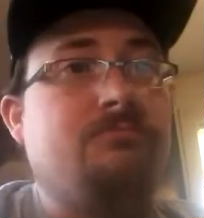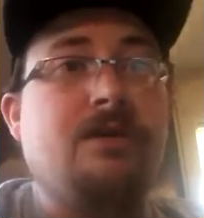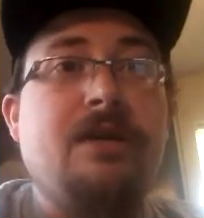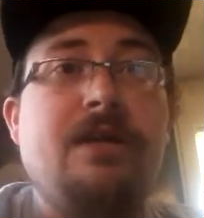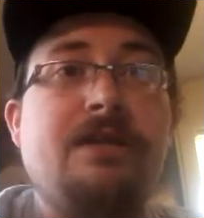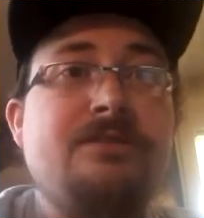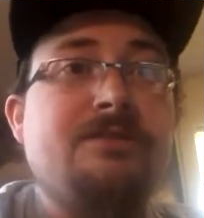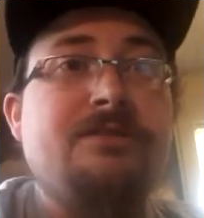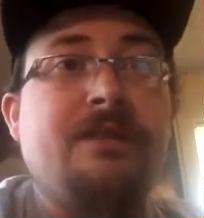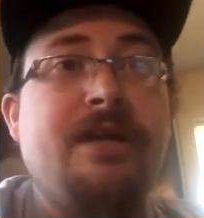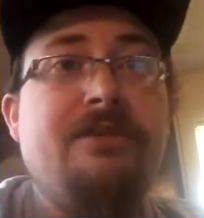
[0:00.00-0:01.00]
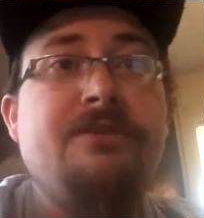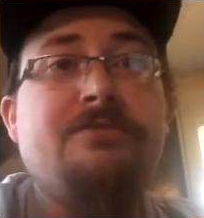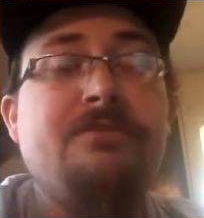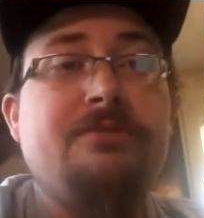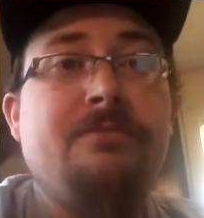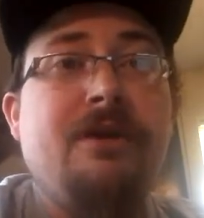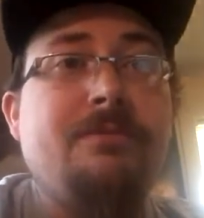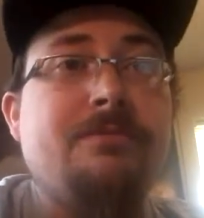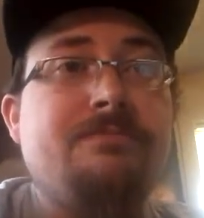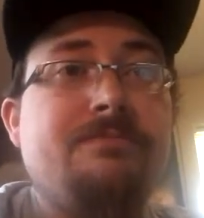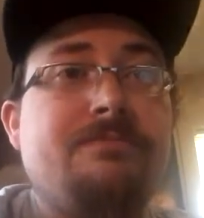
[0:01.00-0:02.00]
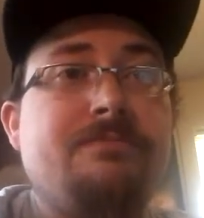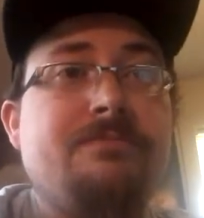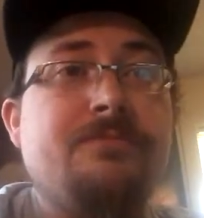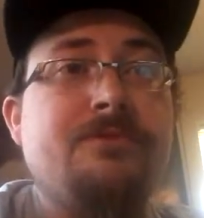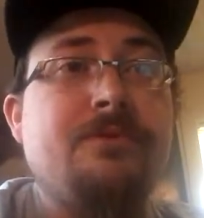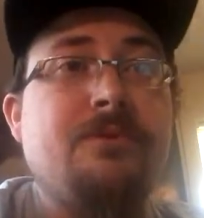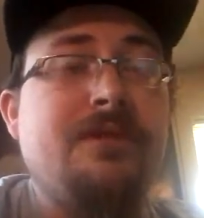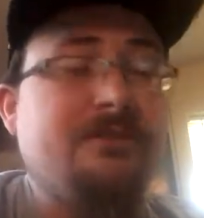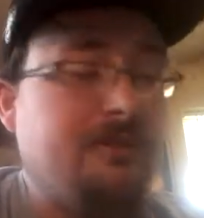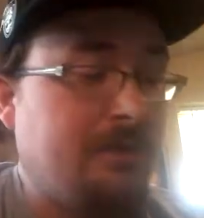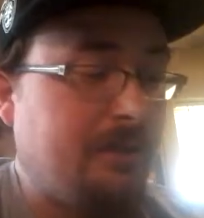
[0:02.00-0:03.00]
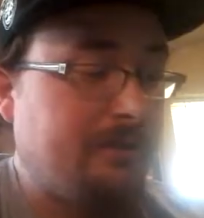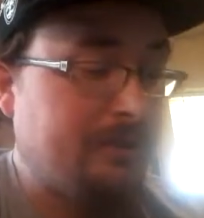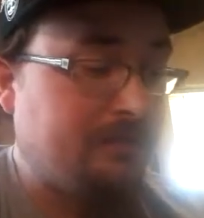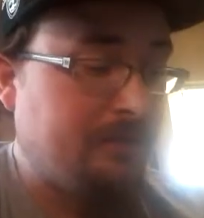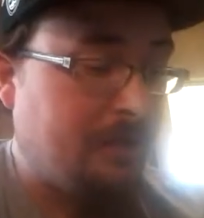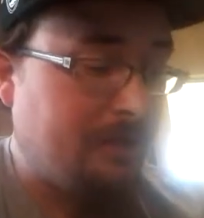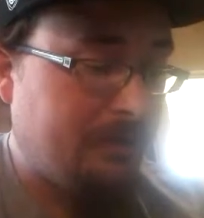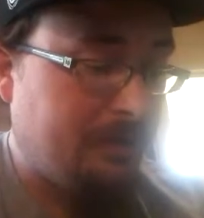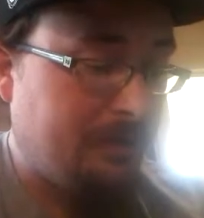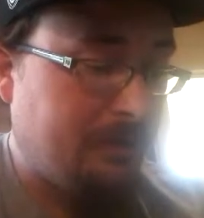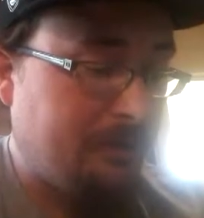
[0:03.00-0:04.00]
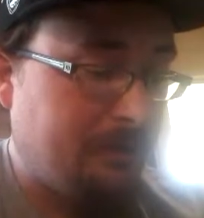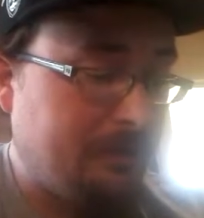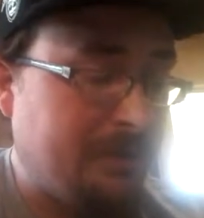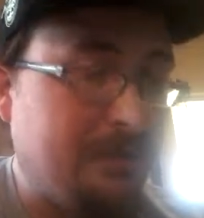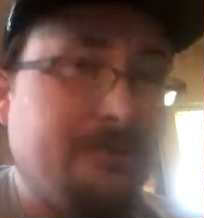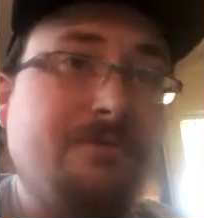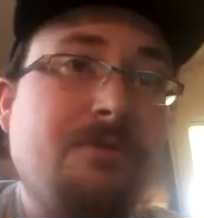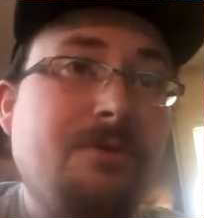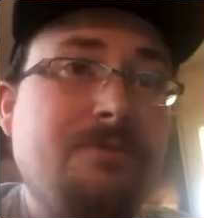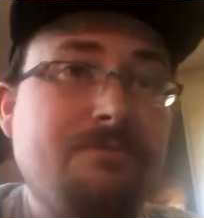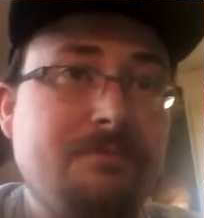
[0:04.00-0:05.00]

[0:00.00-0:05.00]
and this is An Atheist Reads the Bible. So let's get started here on chapter 4.